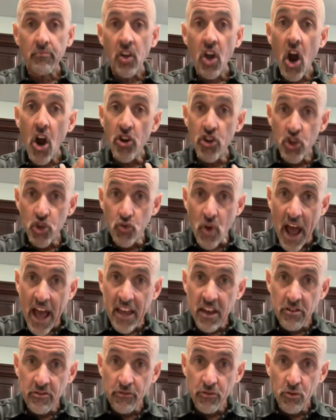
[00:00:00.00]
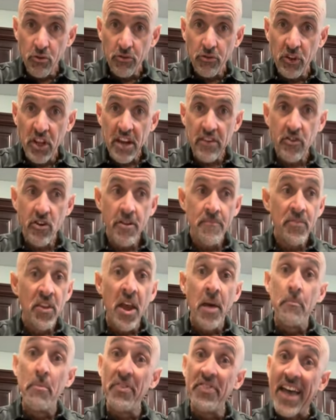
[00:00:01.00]
our dragon fruit flavor,
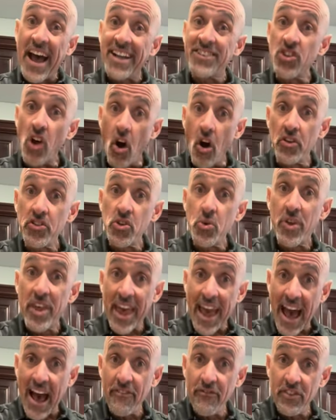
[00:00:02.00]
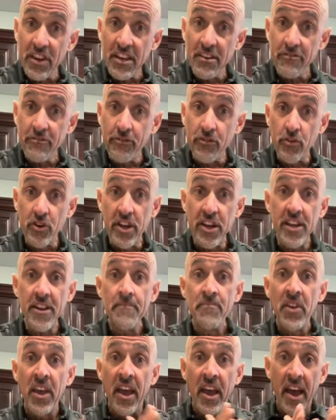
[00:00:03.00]
but that's also caffeine-free
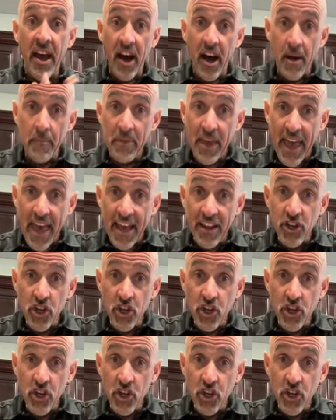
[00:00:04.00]
and